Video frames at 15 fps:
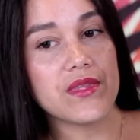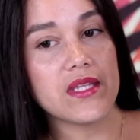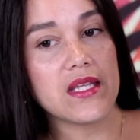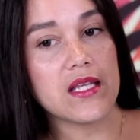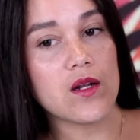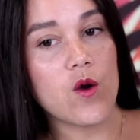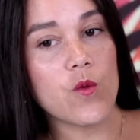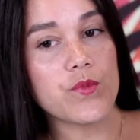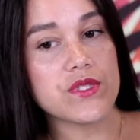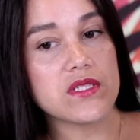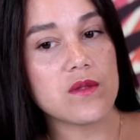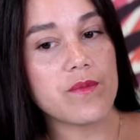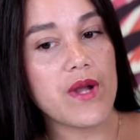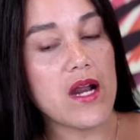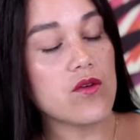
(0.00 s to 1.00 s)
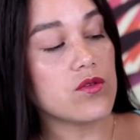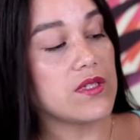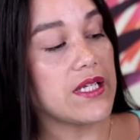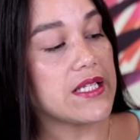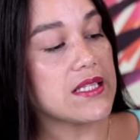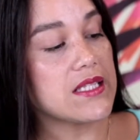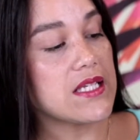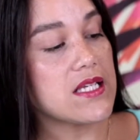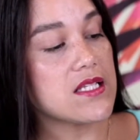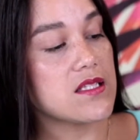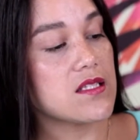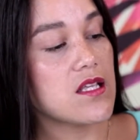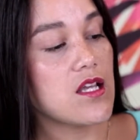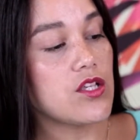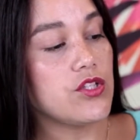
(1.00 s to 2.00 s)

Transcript: It opens the barrel like this.